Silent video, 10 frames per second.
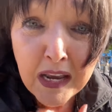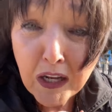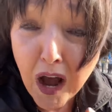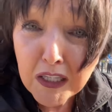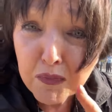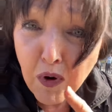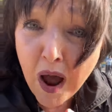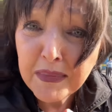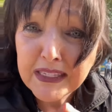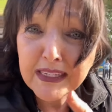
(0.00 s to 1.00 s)
God's
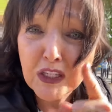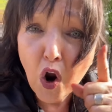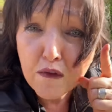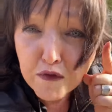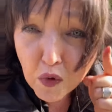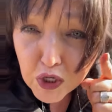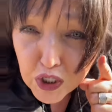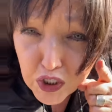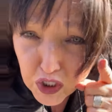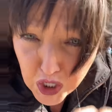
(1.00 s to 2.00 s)
promises are for
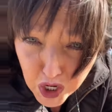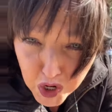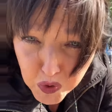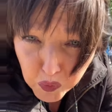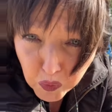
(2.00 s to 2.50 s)
you.